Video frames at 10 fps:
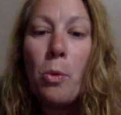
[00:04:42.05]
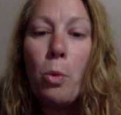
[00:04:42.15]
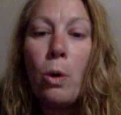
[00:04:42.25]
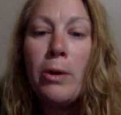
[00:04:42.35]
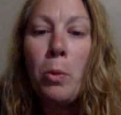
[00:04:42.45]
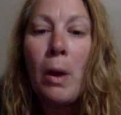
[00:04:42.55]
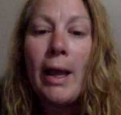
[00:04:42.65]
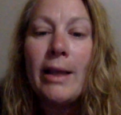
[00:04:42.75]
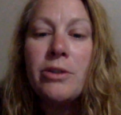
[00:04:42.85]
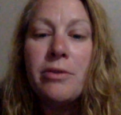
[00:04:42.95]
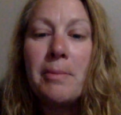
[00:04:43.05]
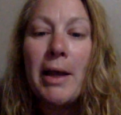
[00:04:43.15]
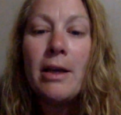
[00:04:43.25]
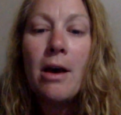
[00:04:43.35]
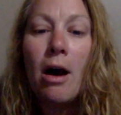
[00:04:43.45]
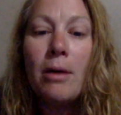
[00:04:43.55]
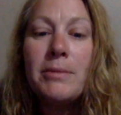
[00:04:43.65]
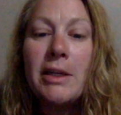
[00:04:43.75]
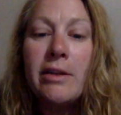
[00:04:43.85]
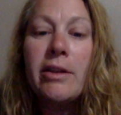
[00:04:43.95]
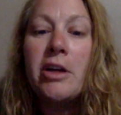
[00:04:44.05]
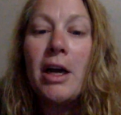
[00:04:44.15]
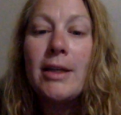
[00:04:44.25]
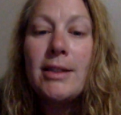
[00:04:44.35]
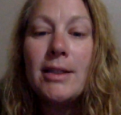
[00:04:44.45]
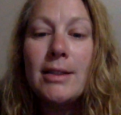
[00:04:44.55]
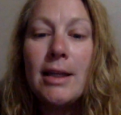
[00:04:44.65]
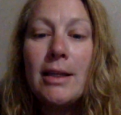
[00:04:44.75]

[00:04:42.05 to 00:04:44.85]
One way to remain calm during the crisis